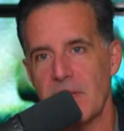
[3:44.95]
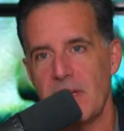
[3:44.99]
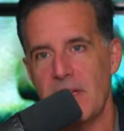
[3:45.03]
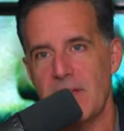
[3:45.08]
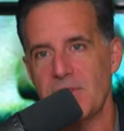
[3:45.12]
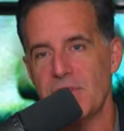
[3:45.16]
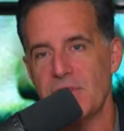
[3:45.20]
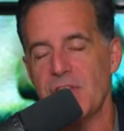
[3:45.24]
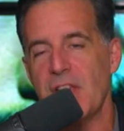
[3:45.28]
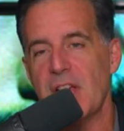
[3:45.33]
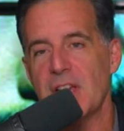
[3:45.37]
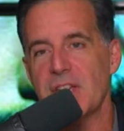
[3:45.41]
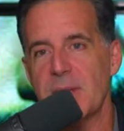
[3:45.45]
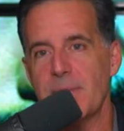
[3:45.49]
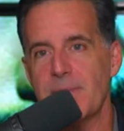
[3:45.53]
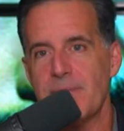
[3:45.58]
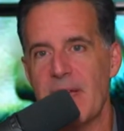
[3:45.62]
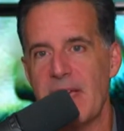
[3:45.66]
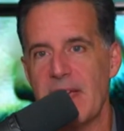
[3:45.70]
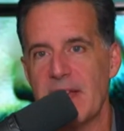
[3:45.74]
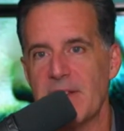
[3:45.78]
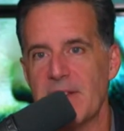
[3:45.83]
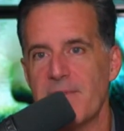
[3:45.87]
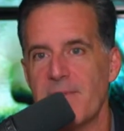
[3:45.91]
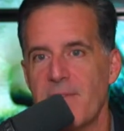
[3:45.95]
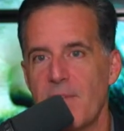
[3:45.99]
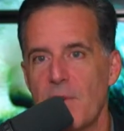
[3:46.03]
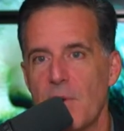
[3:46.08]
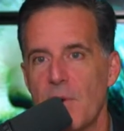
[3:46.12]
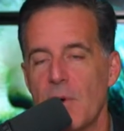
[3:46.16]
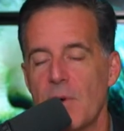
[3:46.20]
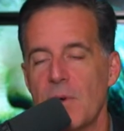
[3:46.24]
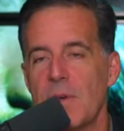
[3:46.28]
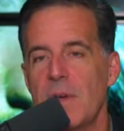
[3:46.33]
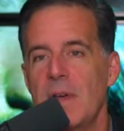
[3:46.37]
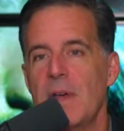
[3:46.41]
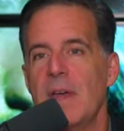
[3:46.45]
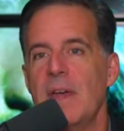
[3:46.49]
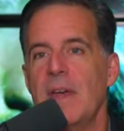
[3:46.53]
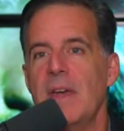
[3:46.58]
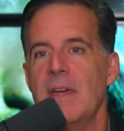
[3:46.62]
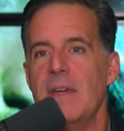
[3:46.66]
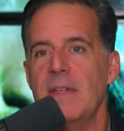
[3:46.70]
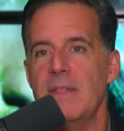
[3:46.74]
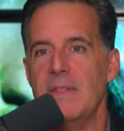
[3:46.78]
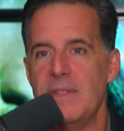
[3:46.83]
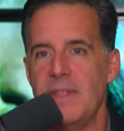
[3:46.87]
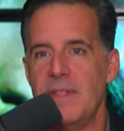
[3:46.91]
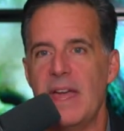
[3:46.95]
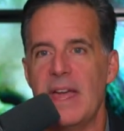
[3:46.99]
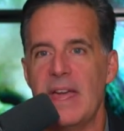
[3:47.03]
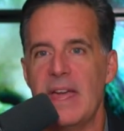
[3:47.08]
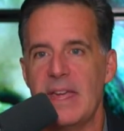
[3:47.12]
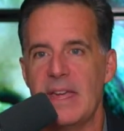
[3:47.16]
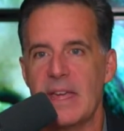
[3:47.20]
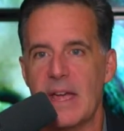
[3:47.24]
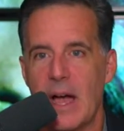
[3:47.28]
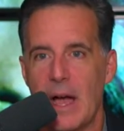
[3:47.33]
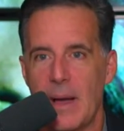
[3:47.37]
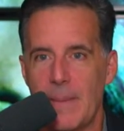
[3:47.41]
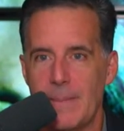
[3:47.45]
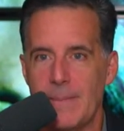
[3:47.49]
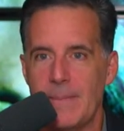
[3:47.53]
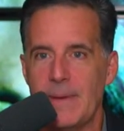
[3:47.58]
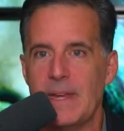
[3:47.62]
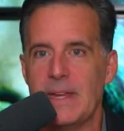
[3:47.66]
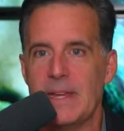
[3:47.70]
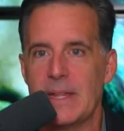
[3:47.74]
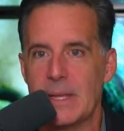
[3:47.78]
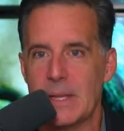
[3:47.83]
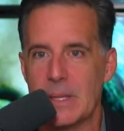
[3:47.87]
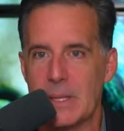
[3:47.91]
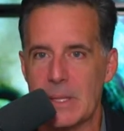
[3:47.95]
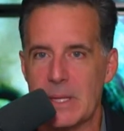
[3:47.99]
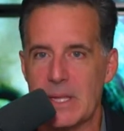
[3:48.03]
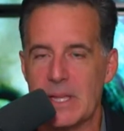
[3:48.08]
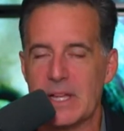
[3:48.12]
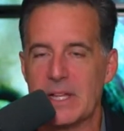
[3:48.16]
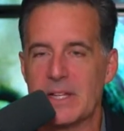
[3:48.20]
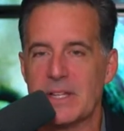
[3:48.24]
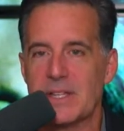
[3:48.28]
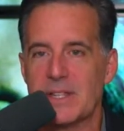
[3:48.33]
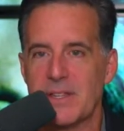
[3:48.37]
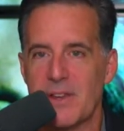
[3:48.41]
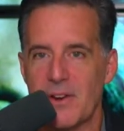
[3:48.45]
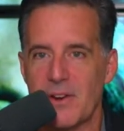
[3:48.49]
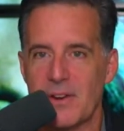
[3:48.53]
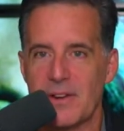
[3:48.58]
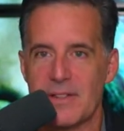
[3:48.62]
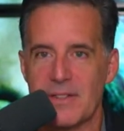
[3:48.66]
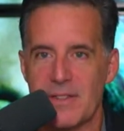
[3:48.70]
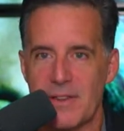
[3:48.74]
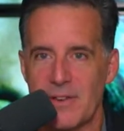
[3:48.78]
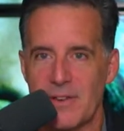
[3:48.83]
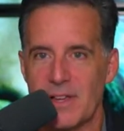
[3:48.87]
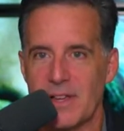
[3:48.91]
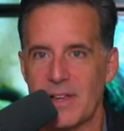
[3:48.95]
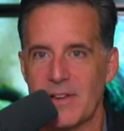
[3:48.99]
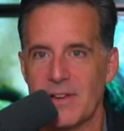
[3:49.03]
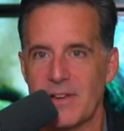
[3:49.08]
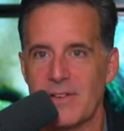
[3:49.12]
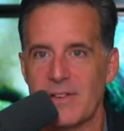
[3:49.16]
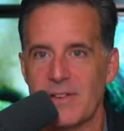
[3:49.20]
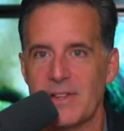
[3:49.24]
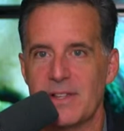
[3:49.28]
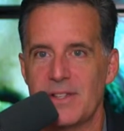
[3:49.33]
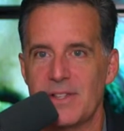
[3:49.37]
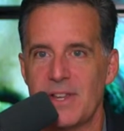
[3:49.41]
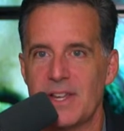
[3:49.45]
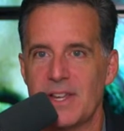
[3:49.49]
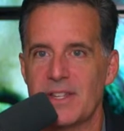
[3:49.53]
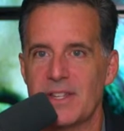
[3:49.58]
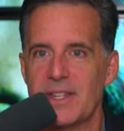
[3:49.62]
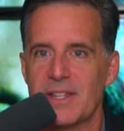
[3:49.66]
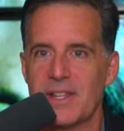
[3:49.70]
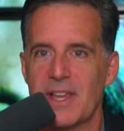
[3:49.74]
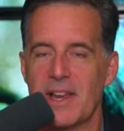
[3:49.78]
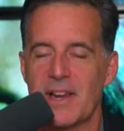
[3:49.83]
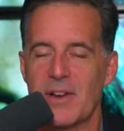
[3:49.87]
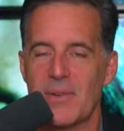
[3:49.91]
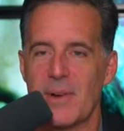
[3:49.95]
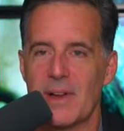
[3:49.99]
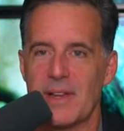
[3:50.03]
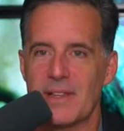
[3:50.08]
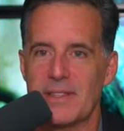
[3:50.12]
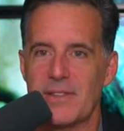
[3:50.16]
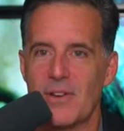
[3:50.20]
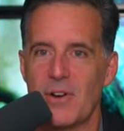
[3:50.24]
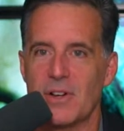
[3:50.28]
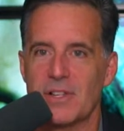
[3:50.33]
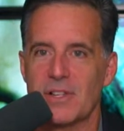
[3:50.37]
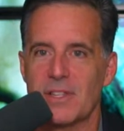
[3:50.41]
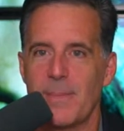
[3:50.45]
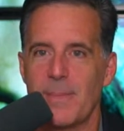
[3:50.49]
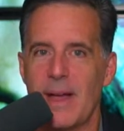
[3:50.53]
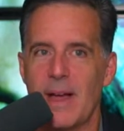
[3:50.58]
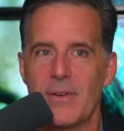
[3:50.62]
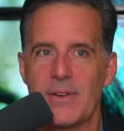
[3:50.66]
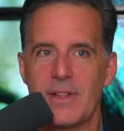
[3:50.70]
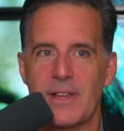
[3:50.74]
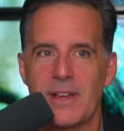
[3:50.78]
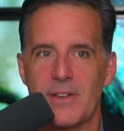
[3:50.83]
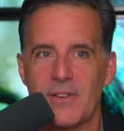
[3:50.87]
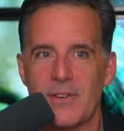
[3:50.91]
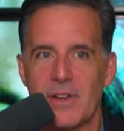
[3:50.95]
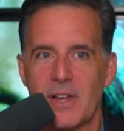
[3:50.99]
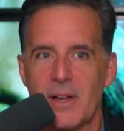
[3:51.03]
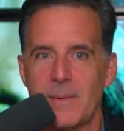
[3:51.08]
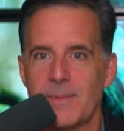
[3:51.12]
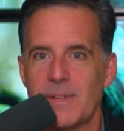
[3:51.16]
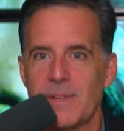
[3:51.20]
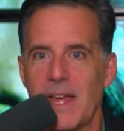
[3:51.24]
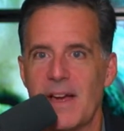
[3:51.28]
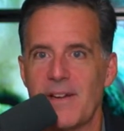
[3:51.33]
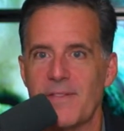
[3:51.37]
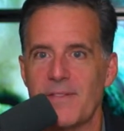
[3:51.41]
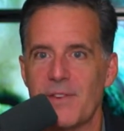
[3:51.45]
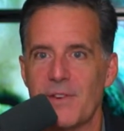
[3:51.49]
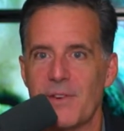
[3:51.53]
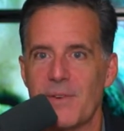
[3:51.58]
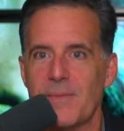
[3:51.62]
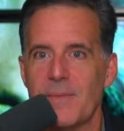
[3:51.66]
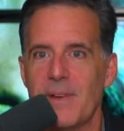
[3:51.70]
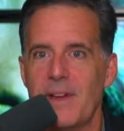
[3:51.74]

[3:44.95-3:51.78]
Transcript: If she hasn't paid in full, they immediately can start. There you go. Jason's got it right. Dog the bounty hunter comes after him.